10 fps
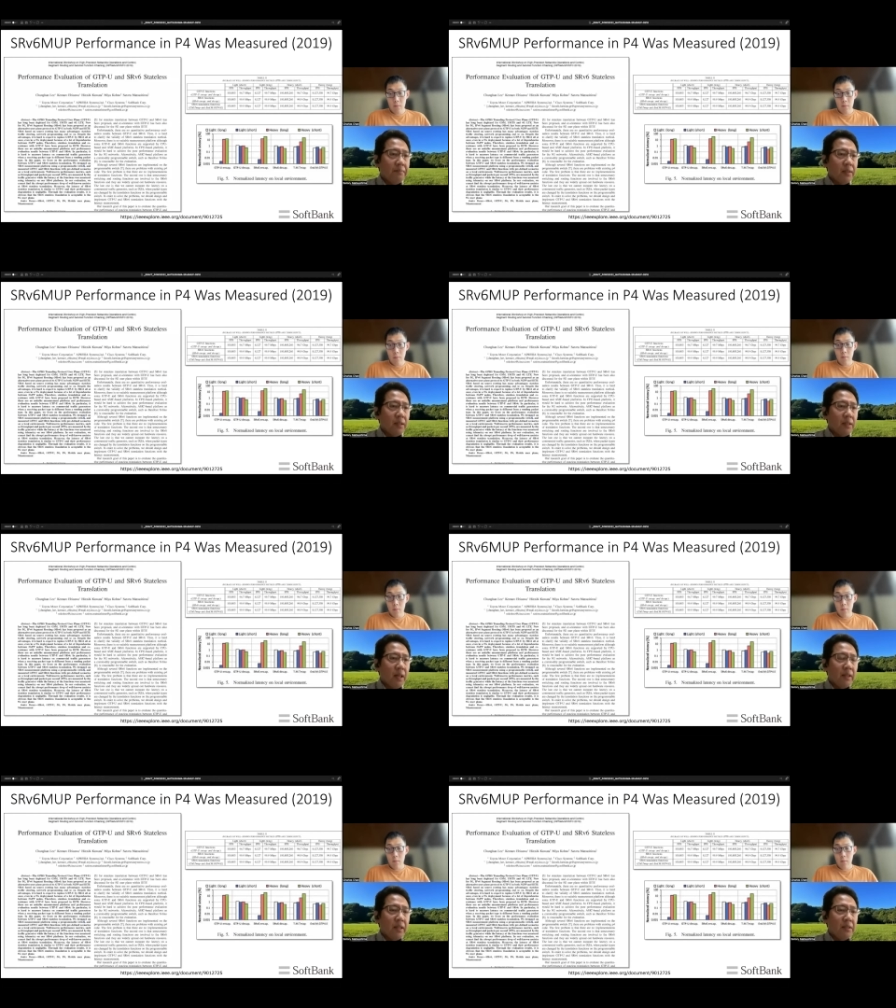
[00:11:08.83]

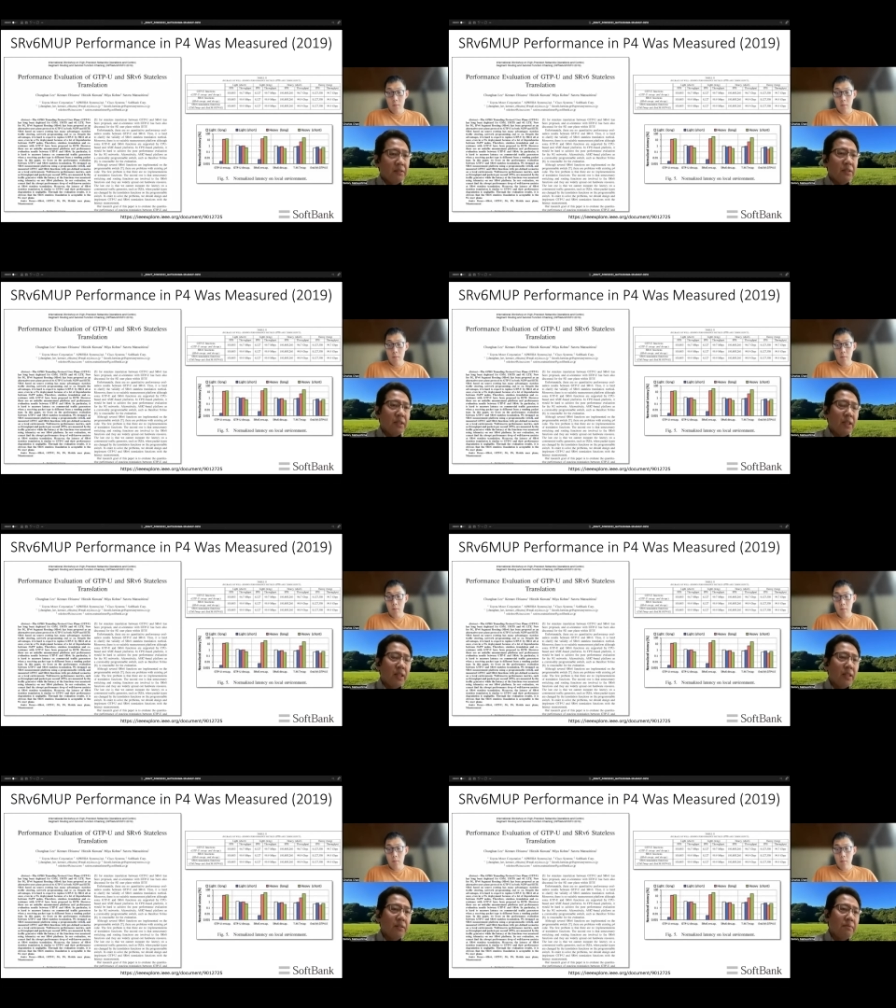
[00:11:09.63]
against
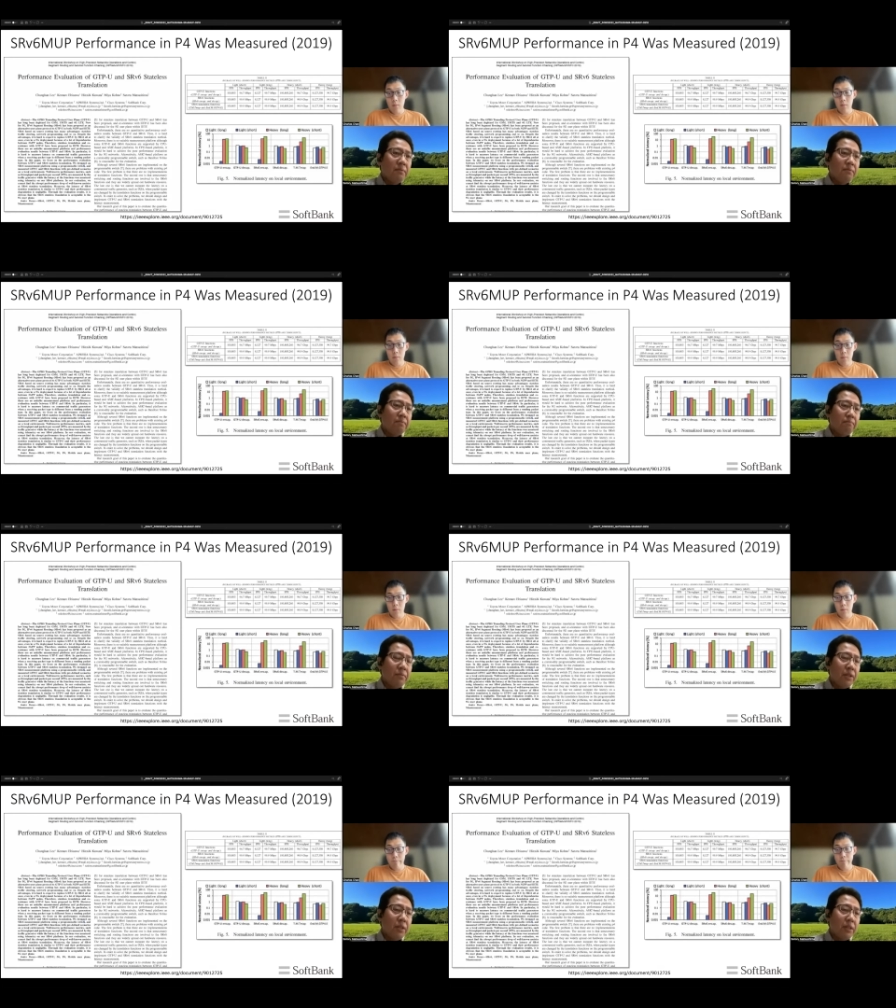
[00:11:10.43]
the
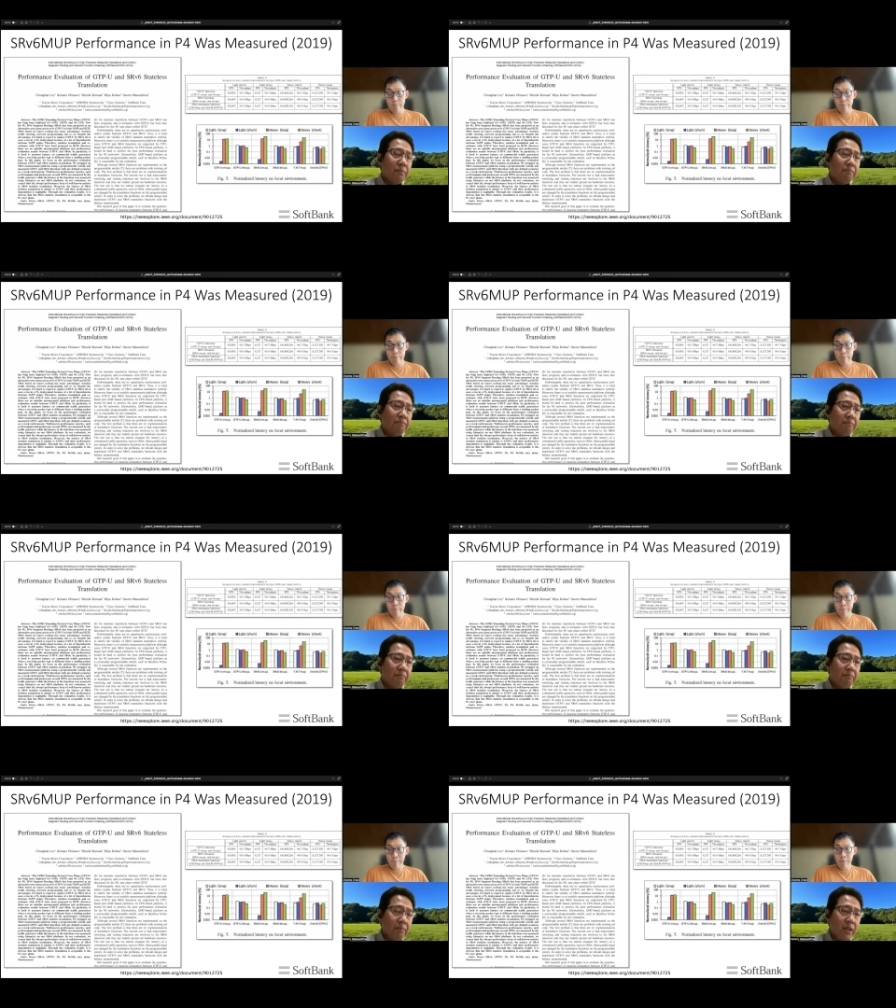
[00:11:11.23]
very
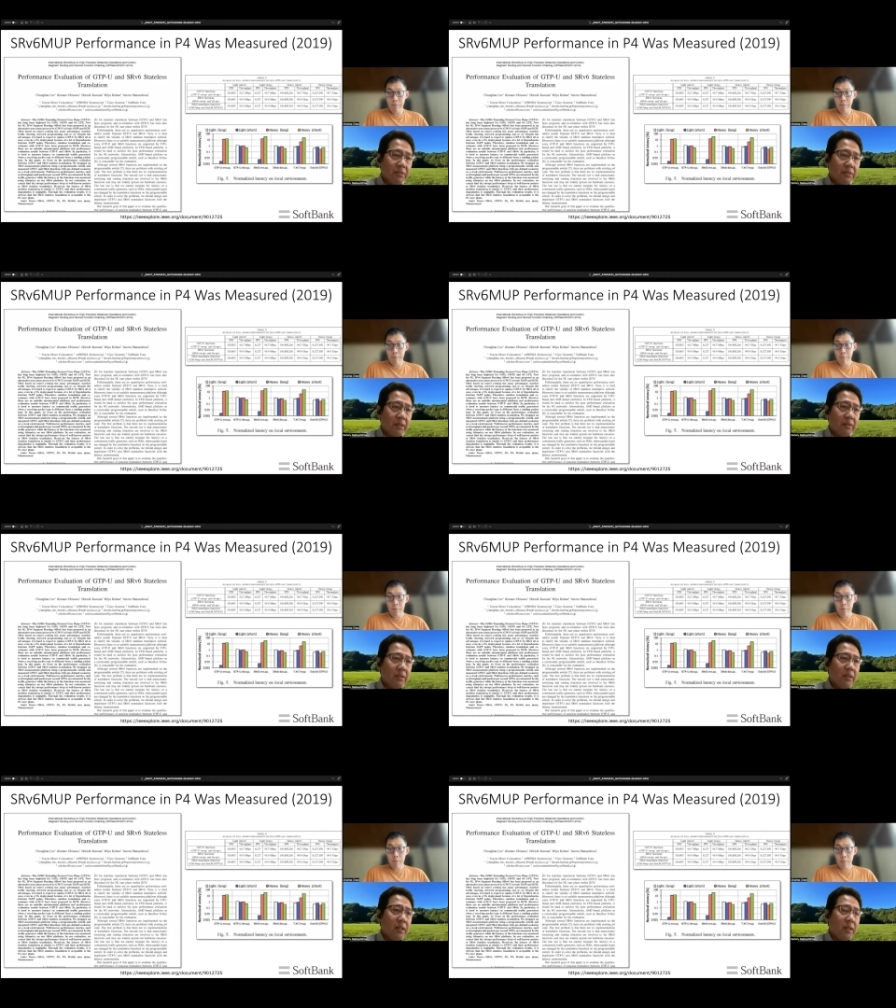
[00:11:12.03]
basic
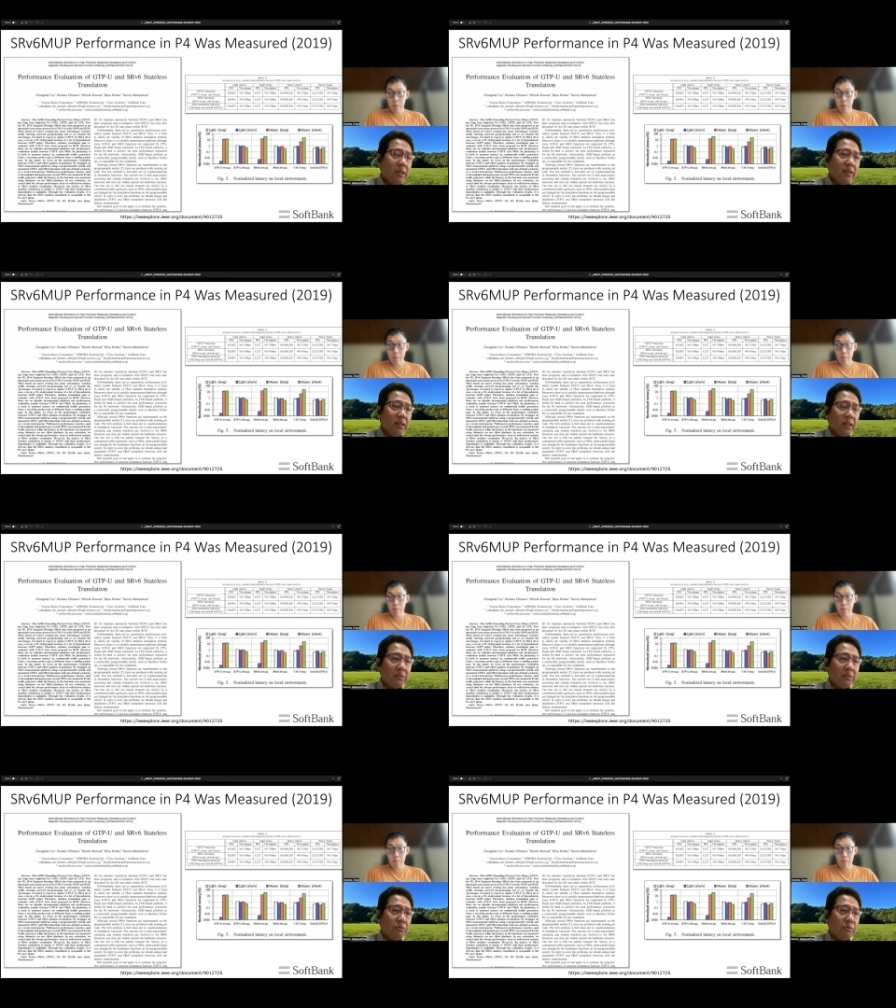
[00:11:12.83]
layer 3
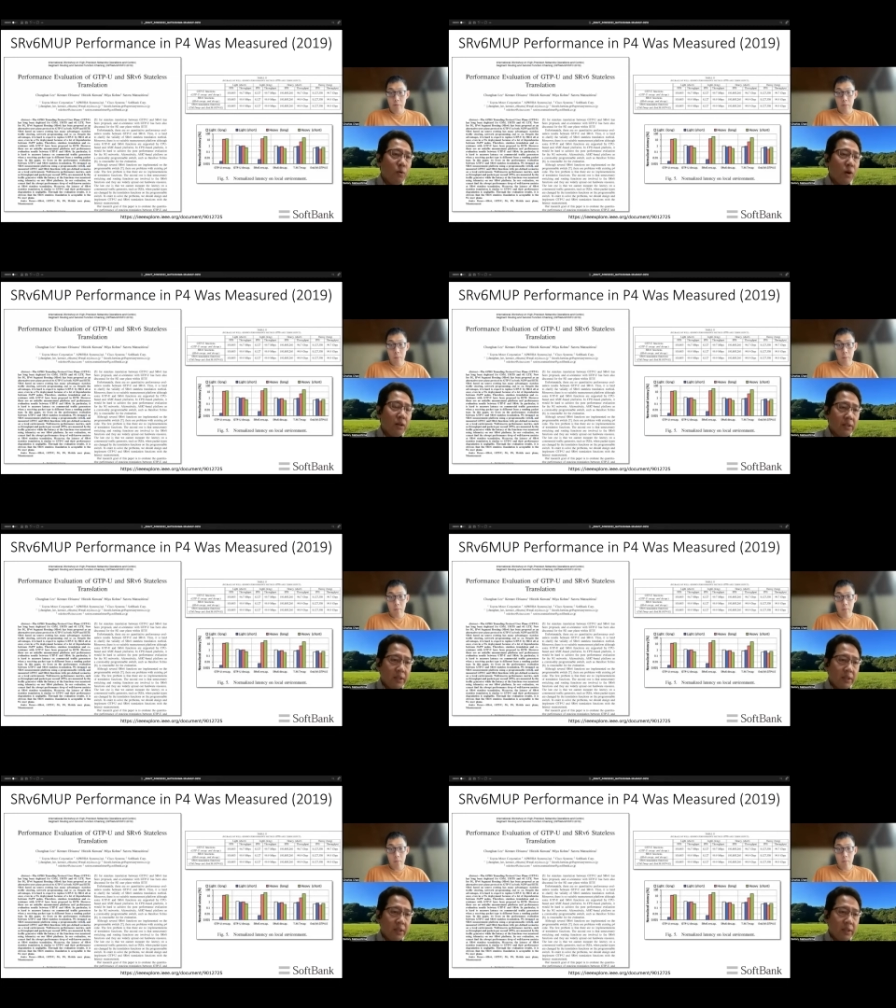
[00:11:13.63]
forwarding.